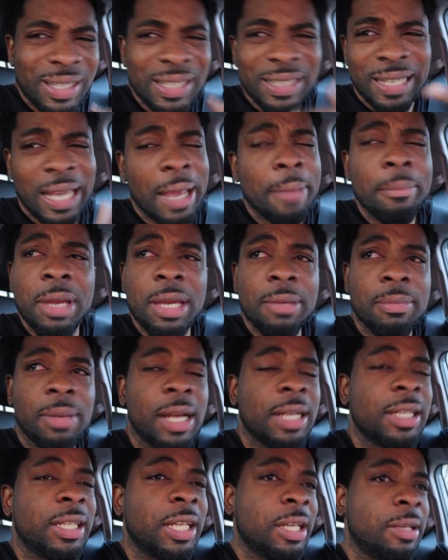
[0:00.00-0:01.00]
that made
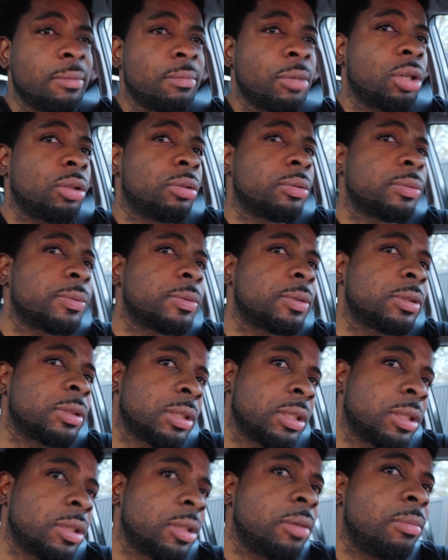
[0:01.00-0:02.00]
my day, bro.
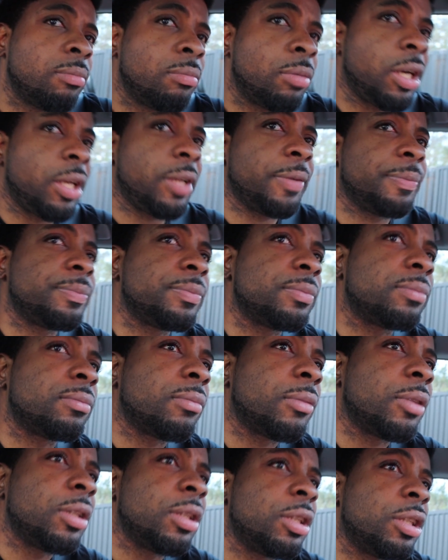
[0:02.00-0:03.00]
But
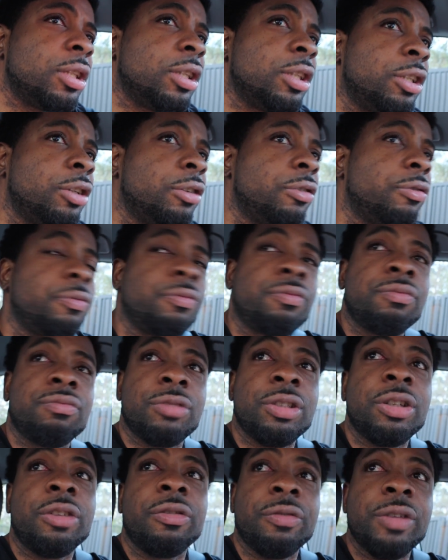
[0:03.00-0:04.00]
the
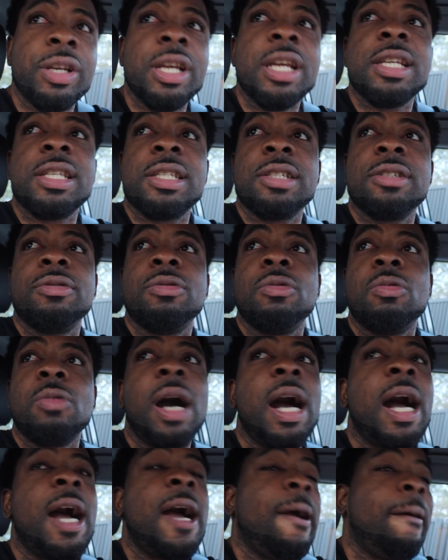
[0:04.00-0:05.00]
reason
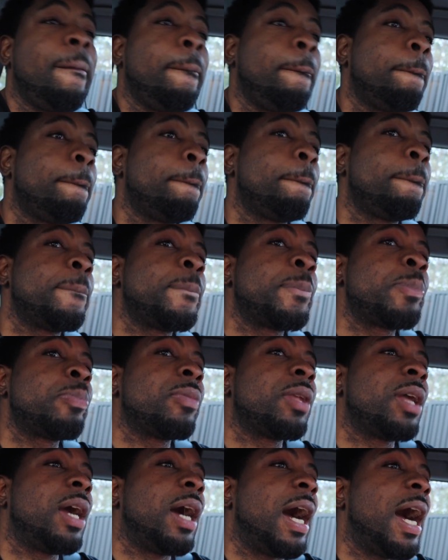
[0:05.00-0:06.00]
why
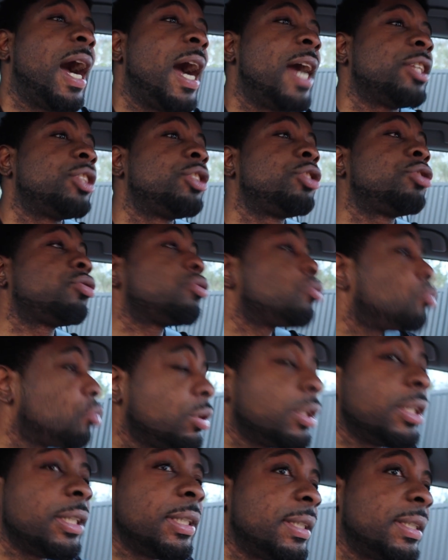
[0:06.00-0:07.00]
I
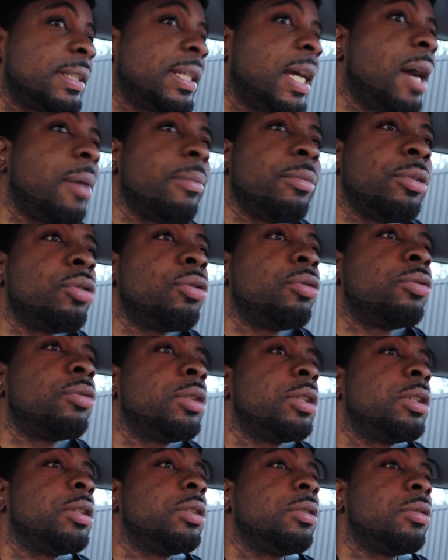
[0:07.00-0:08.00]
truly stopped
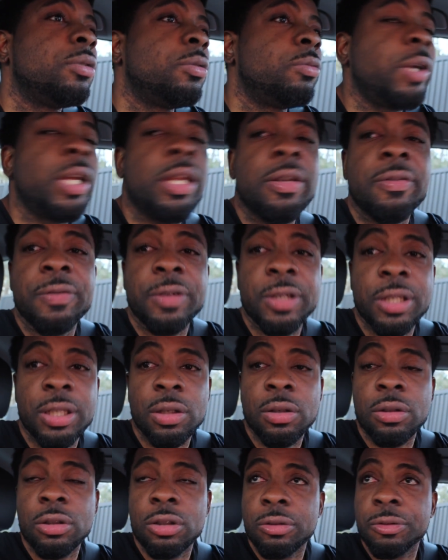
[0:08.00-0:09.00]
doing wave
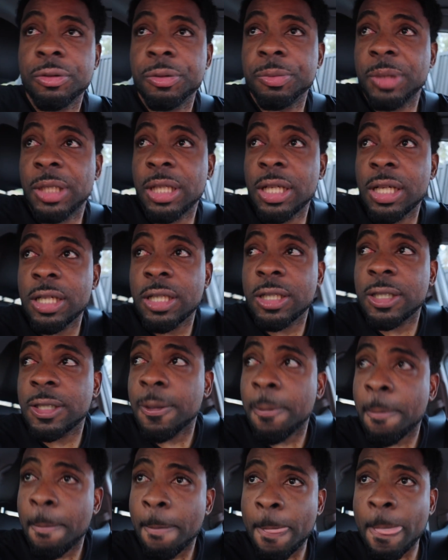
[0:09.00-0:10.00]
videos was because
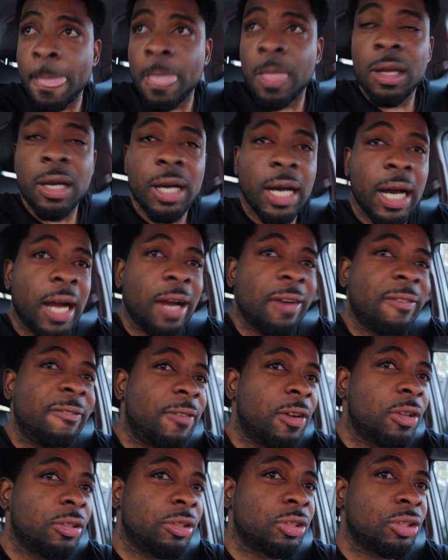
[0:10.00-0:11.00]
I
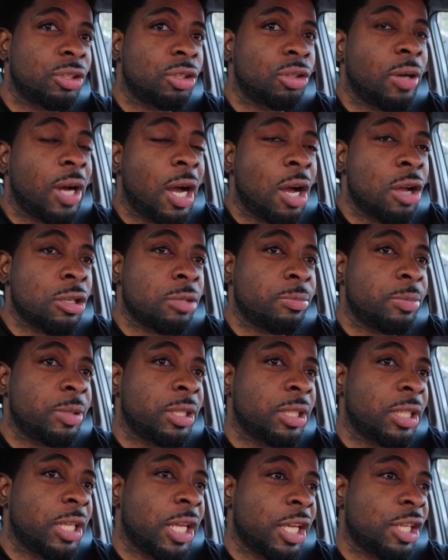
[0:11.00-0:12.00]
felt as though I was
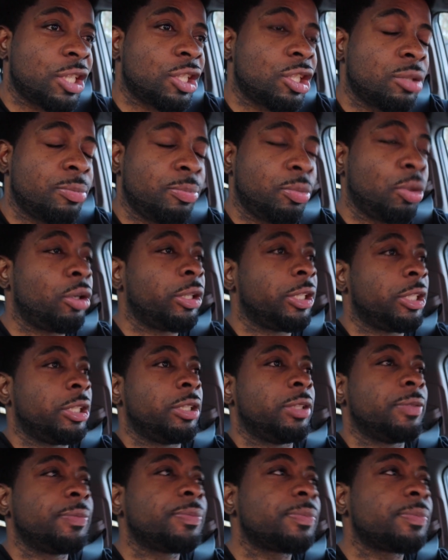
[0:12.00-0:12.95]
being exploited.